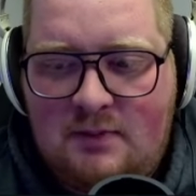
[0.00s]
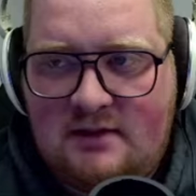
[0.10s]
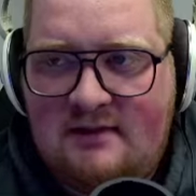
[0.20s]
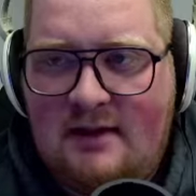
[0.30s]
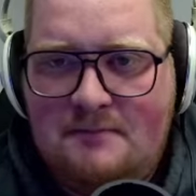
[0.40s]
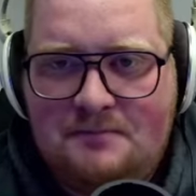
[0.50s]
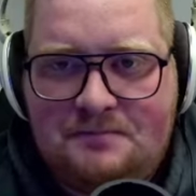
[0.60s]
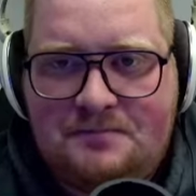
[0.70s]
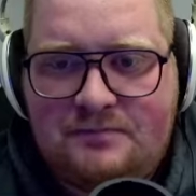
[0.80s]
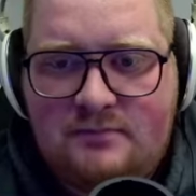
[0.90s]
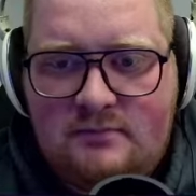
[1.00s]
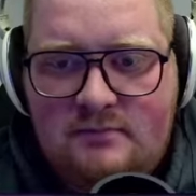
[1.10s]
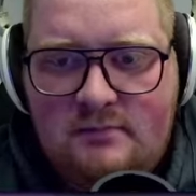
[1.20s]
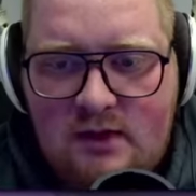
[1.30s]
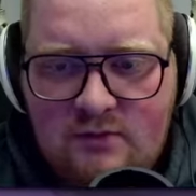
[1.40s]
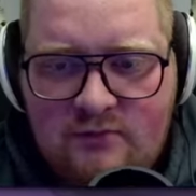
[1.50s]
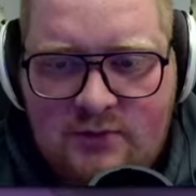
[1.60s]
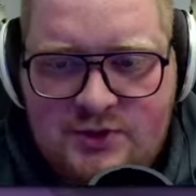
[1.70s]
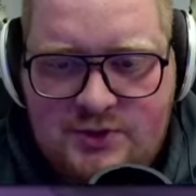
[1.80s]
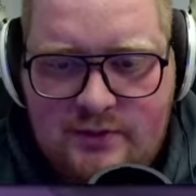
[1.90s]
big time.
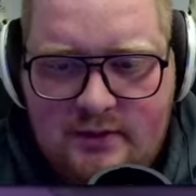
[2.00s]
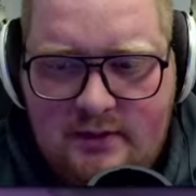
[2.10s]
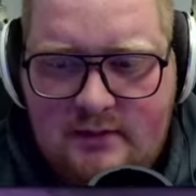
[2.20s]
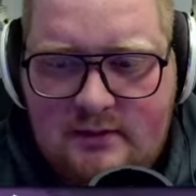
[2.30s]
For sure.